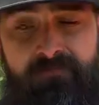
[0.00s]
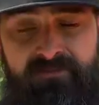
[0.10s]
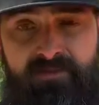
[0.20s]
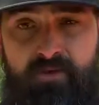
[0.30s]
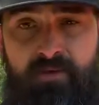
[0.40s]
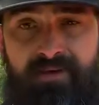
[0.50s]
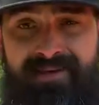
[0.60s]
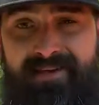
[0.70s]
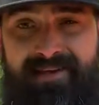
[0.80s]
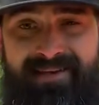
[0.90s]
showing it
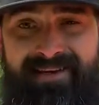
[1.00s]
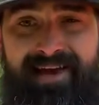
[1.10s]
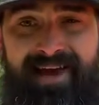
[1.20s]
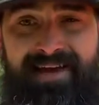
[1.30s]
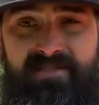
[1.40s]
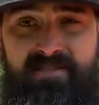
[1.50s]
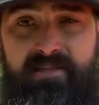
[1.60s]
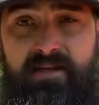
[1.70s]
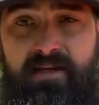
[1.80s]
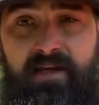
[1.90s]
in action